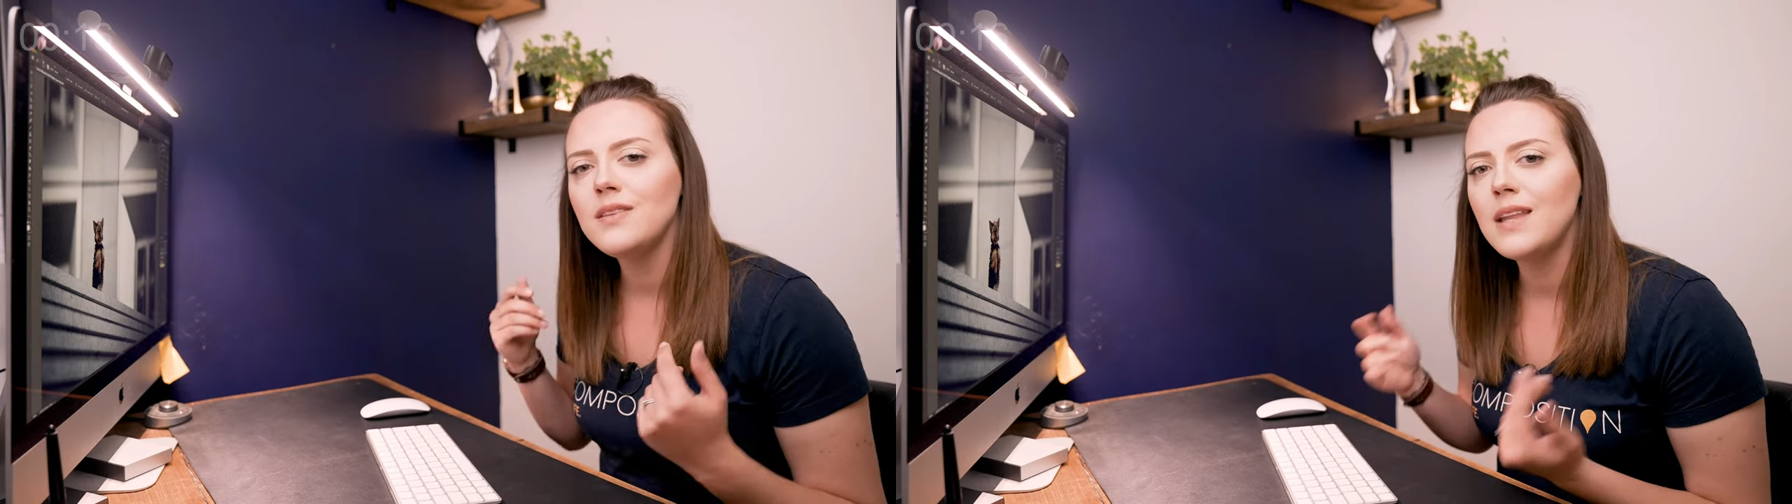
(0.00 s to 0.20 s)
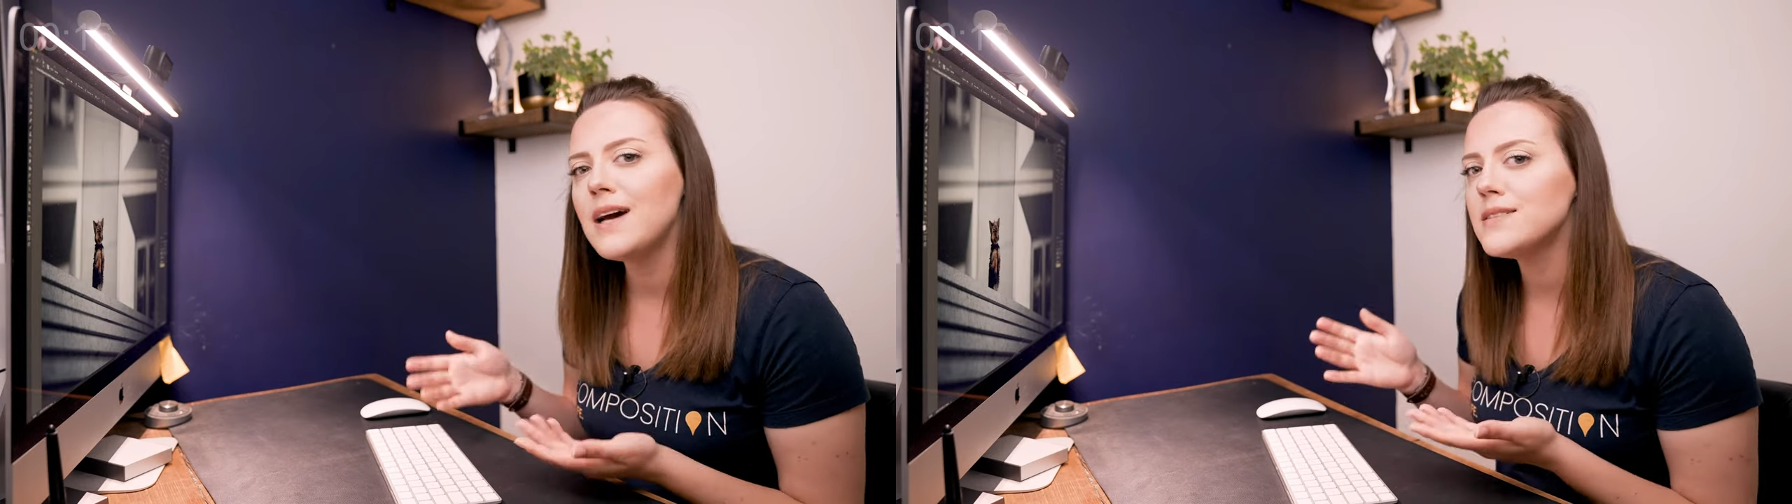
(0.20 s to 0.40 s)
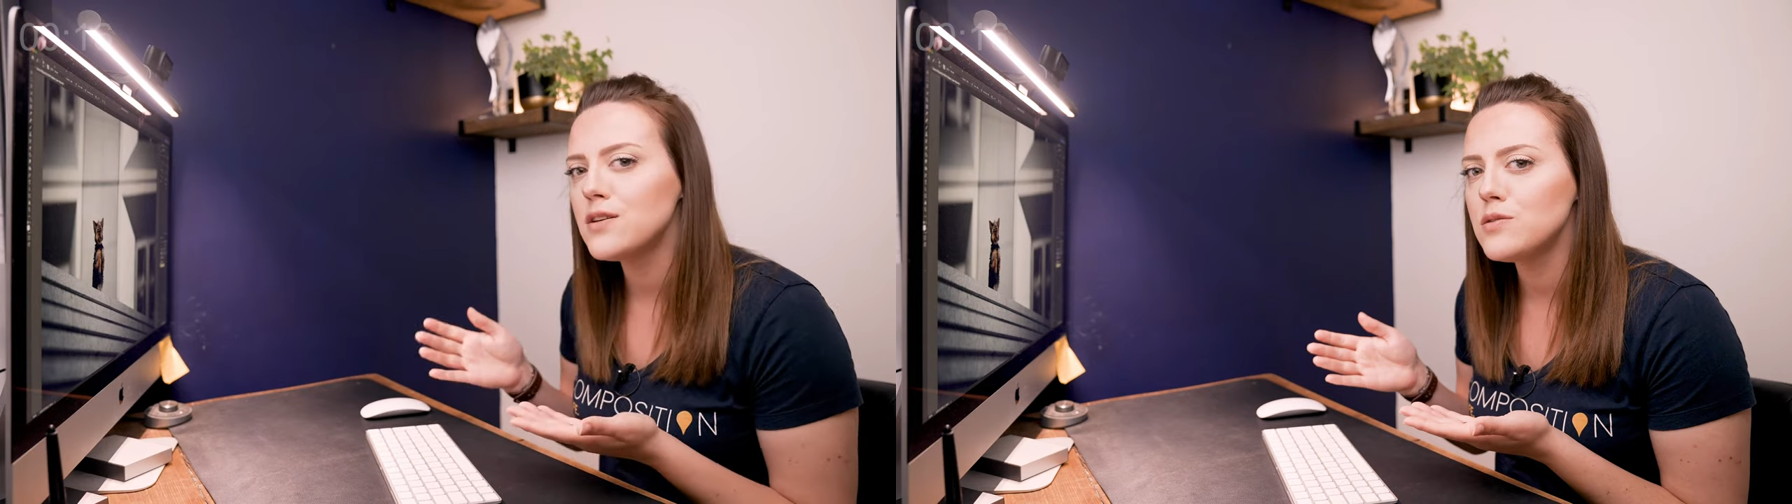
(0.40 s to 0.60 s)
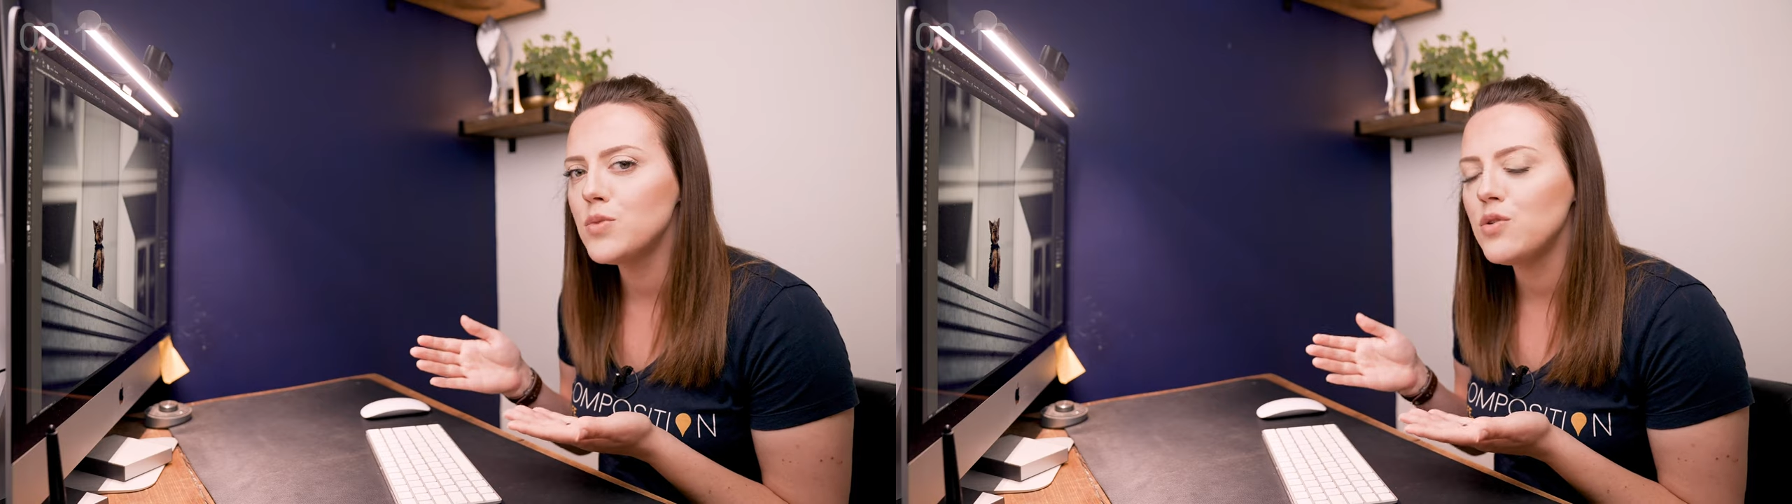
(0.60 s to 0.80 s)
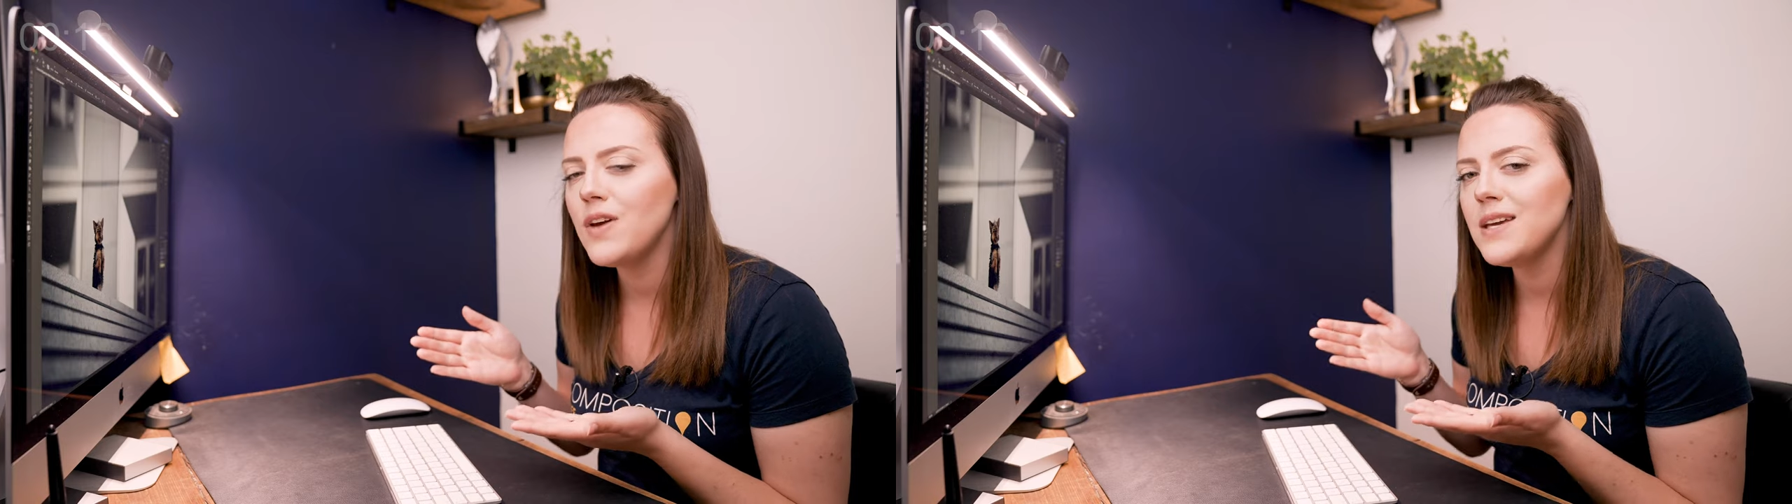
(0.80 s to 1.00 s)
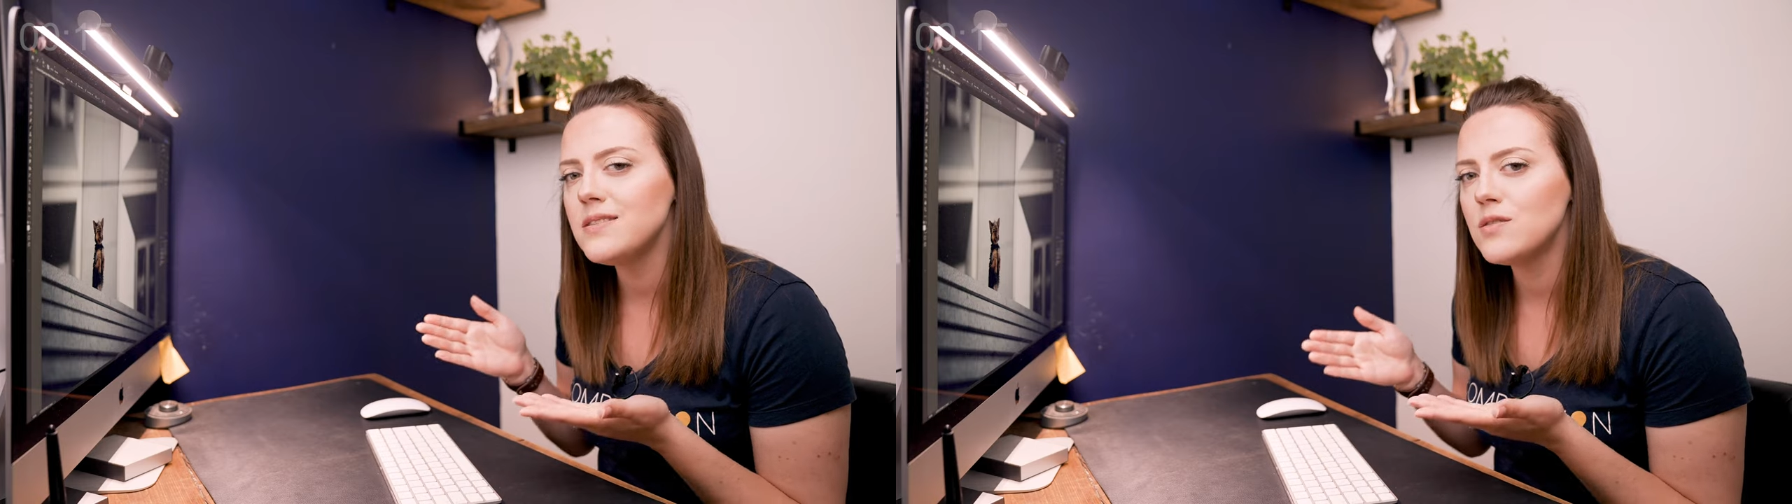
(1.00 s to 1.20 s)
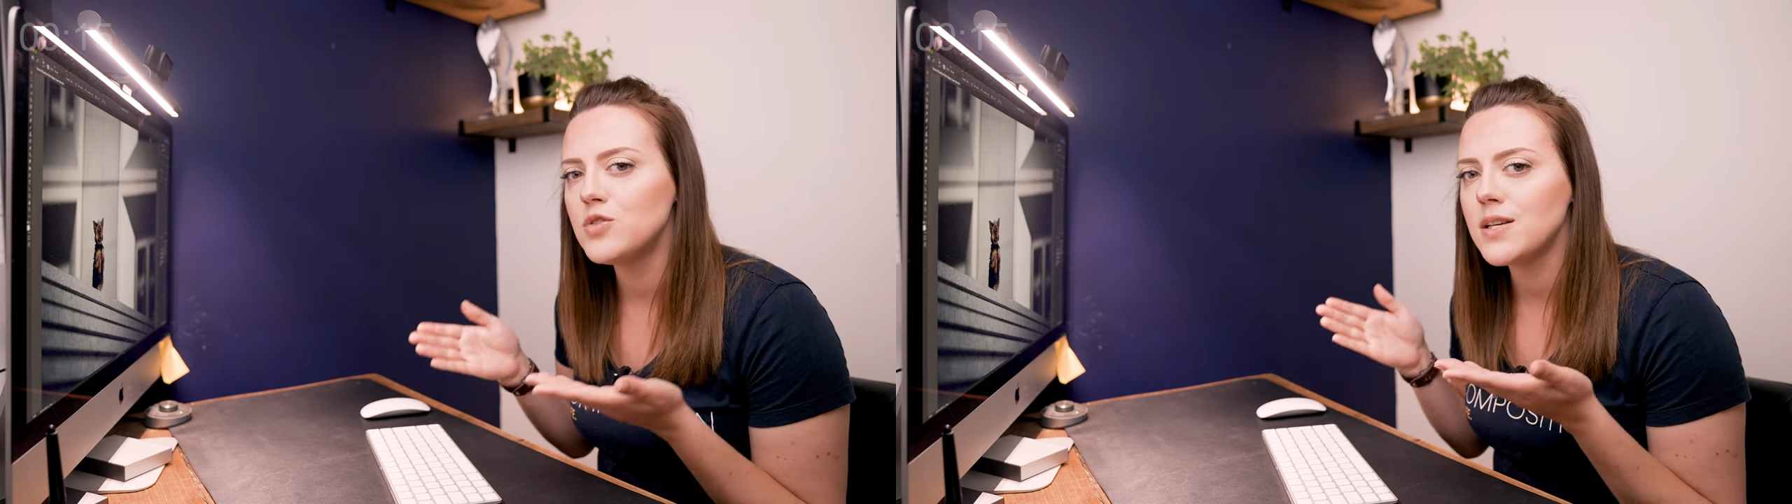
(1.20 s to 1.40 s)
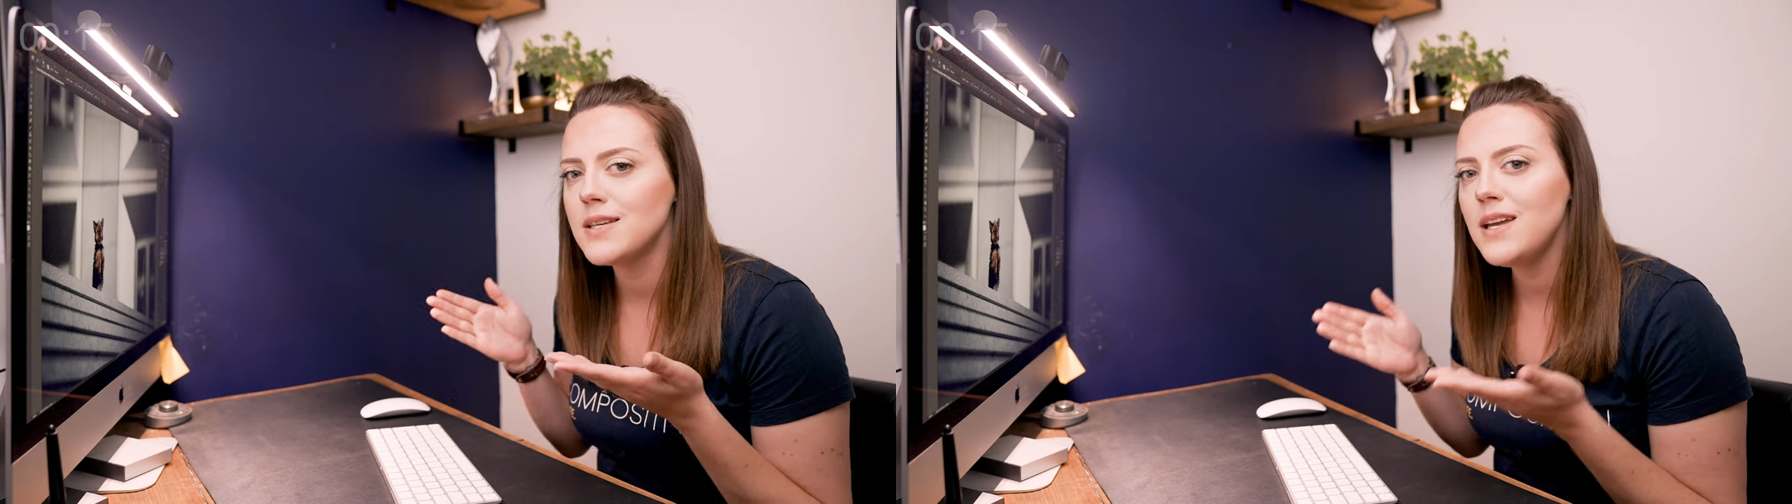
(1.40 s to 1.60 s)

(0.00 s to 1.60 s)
That's how to move a subject